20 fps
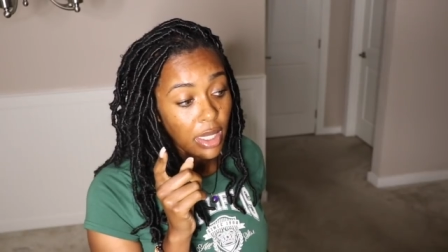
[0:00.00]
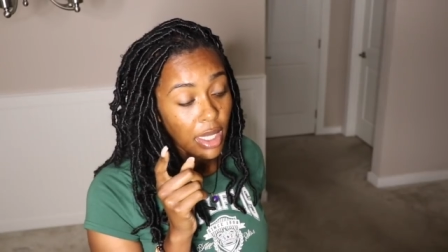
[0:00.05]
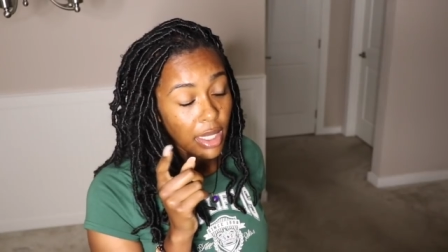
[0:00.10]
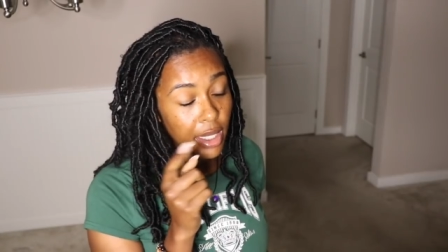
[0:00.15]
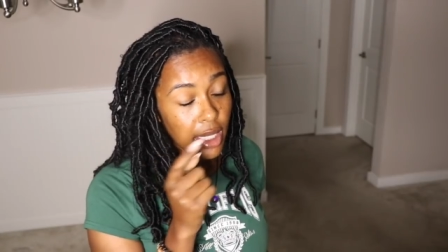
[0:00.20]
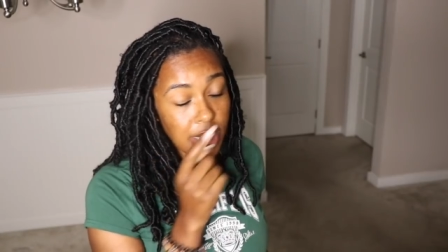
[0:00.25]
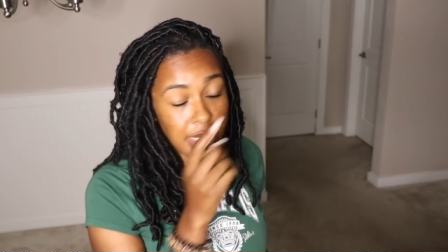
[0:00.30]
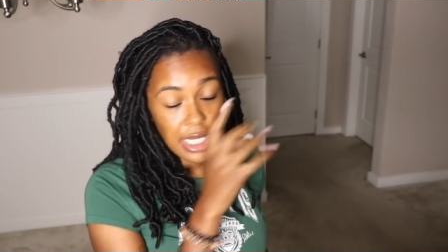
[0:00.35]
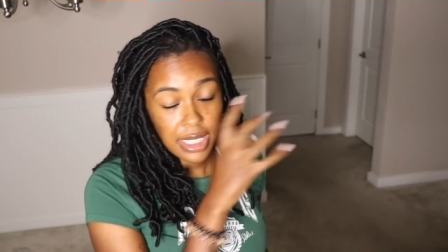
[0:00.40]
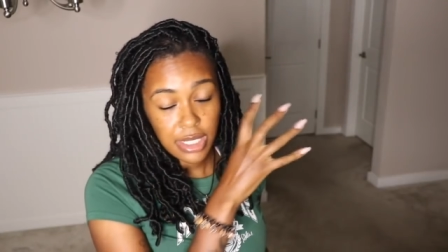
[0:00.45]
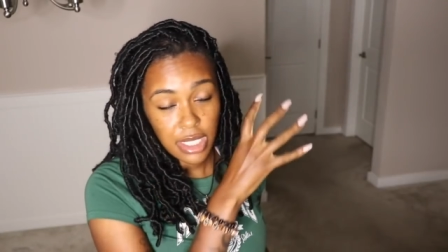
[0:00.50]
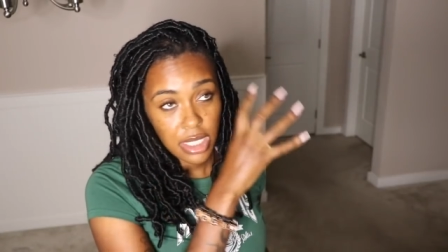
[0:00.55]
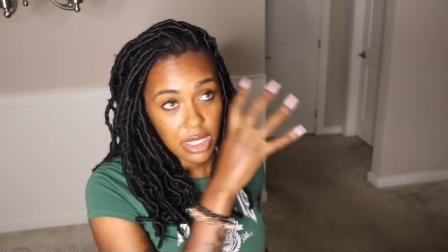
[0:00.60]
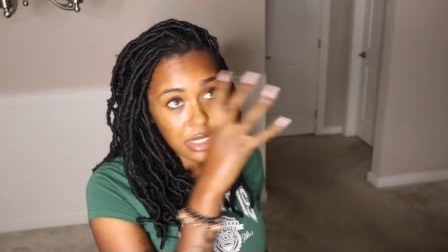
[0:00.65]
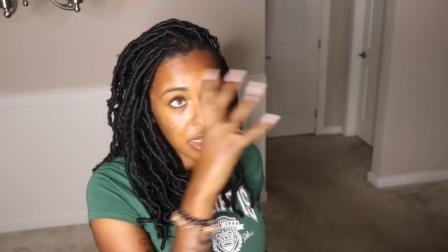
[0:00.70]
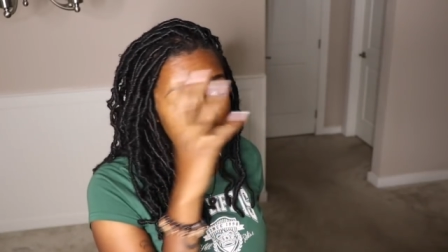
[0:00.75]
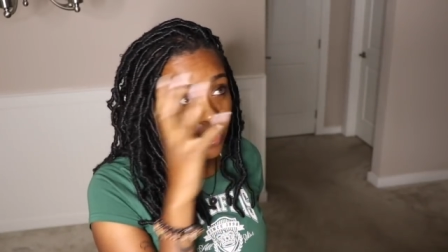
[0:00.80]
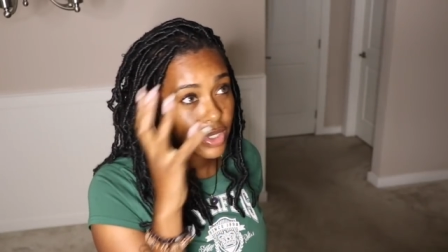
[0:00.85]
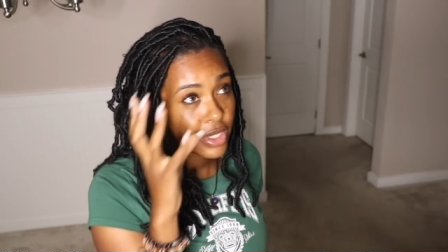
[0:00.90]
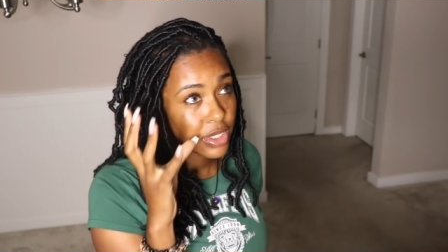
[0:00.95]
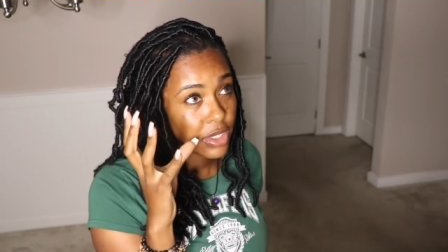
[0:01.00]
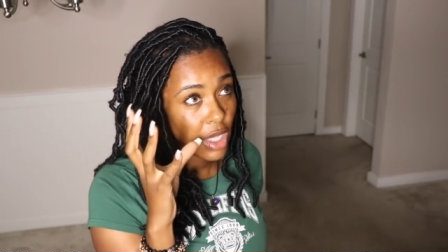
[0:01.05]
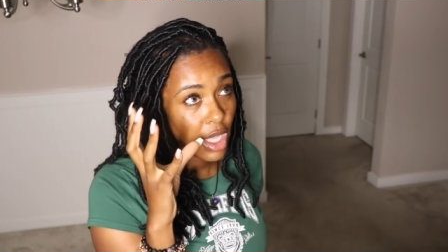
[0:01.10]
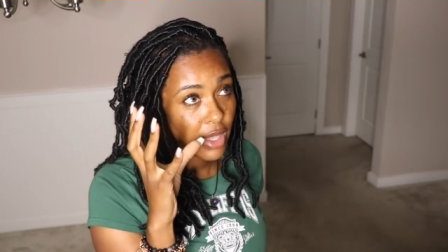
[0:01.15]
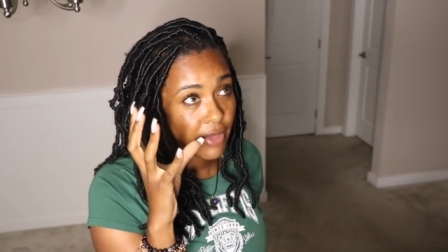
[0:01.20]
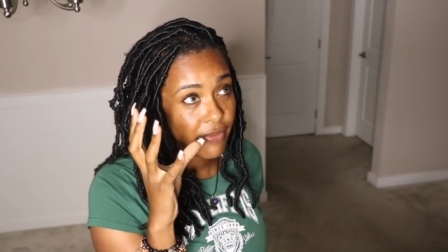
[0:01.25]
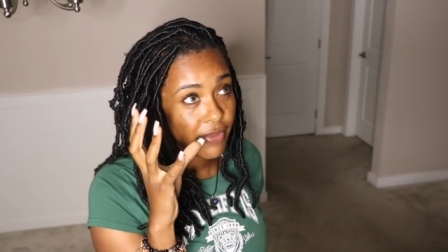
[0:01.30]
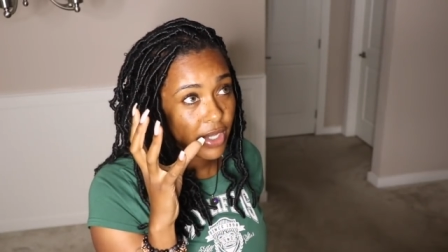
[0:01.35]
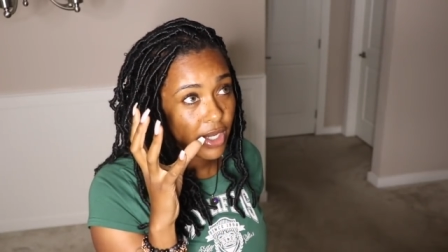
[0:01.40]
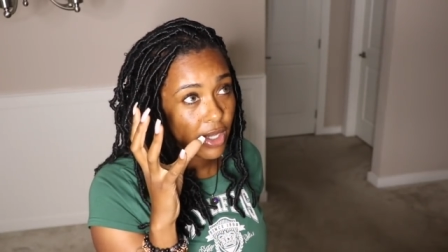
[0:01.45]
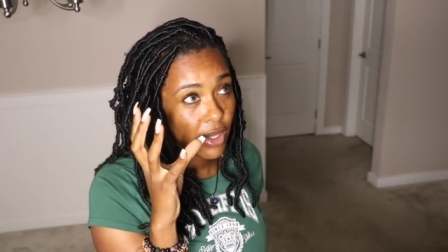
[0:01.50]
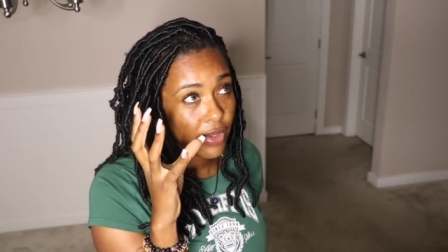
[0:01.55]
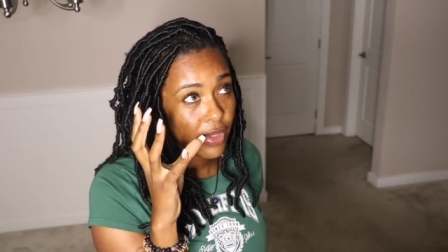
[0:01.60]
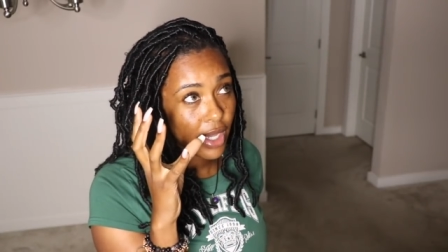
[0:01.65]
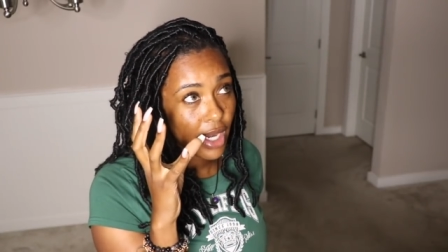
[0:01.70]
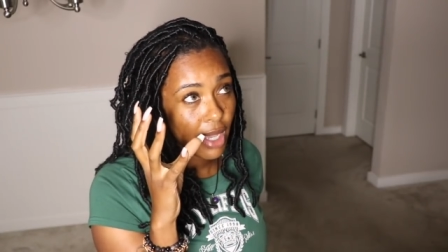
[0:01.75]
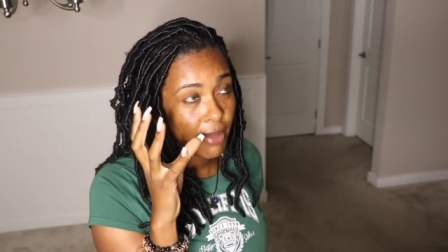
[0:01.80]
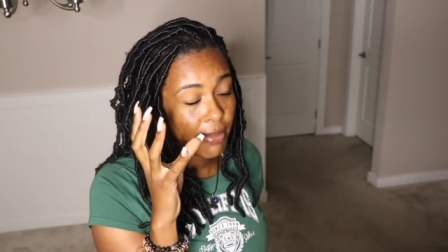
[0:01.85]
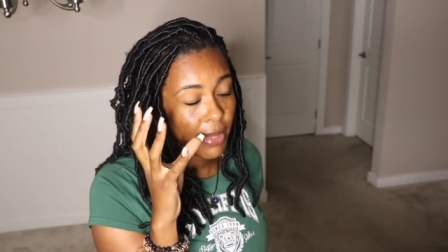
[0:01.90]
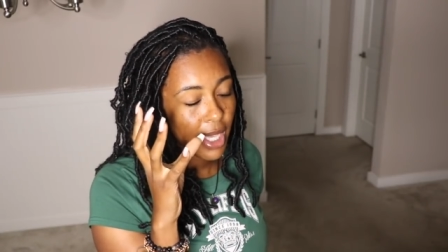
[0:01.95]
Because I just literally saw the video
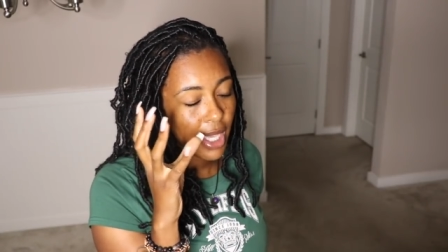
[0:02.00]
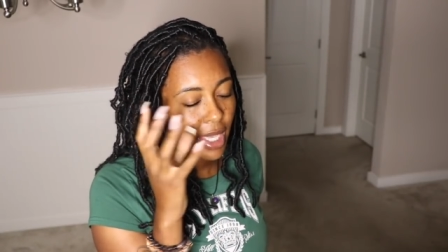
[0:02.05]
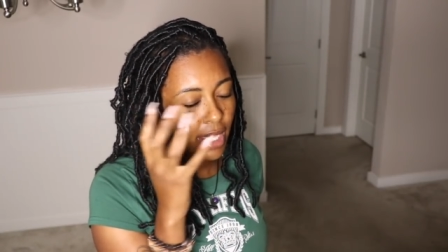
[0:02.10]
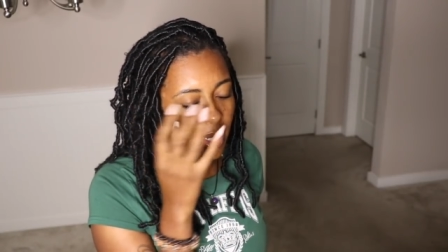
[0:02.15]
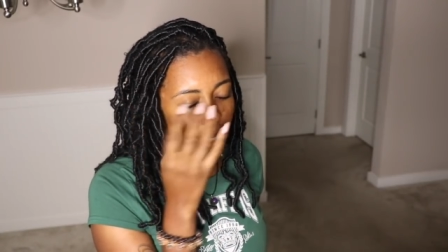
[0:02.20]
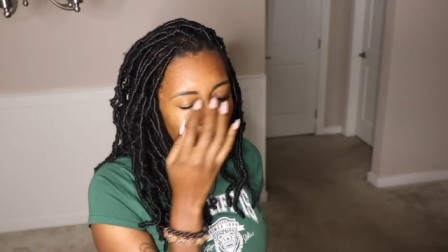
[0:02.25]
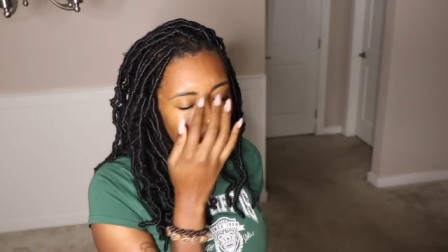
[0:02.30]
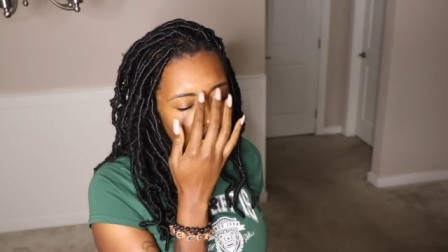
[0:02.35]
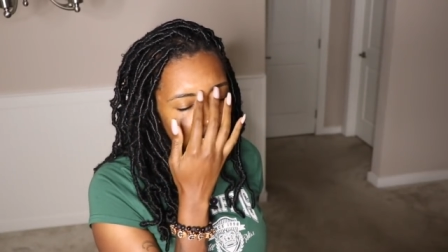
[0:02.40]
that I made,